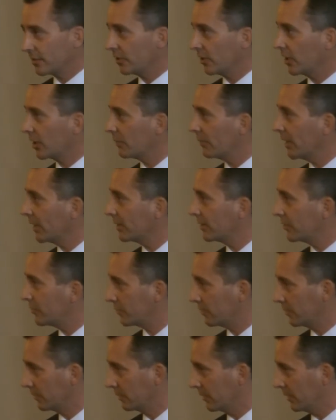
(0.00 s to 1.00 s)
to talk about the
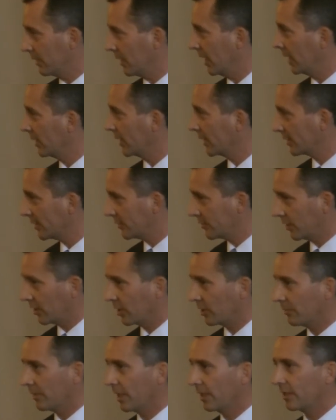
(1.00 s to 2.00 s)
truth. I like to
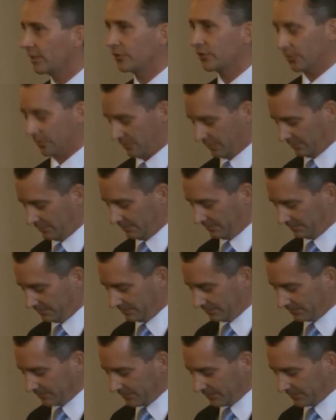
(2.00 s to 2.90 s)
talk about issues.